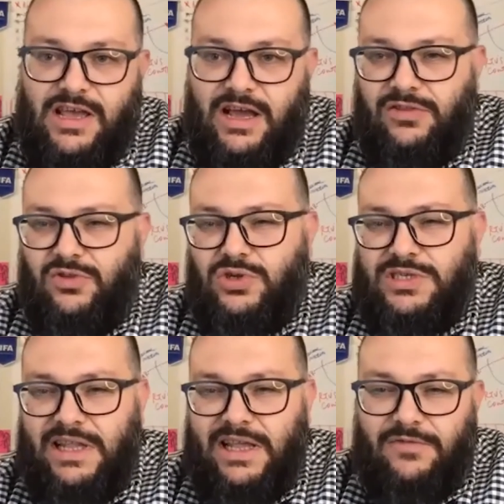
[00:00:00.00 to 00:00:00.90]
and
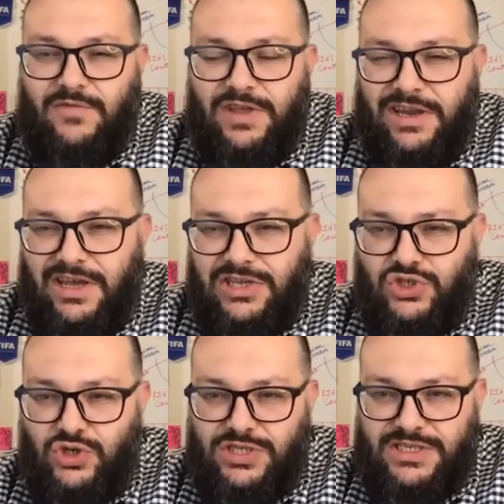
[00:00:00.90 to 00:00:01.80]
those like very nice
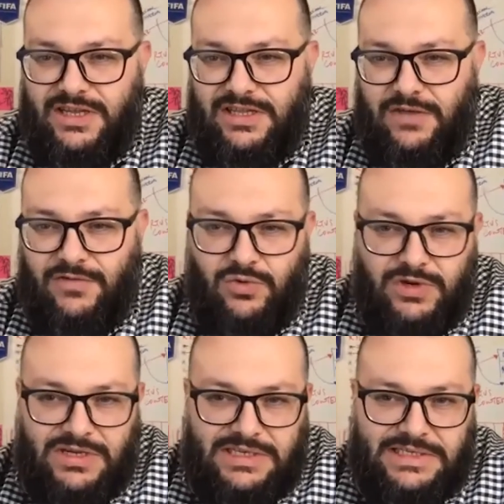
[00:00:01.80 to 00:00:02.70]
shots that
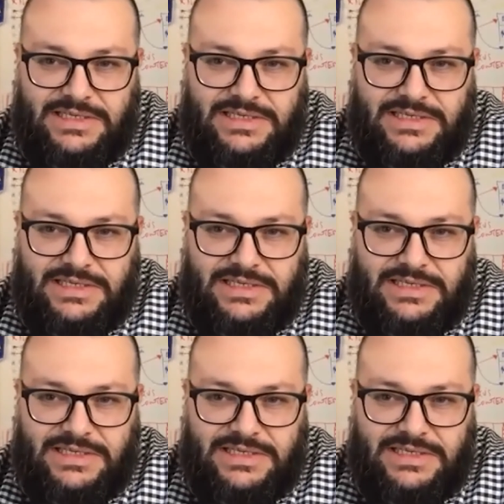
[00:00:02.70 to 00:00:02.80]
everyone is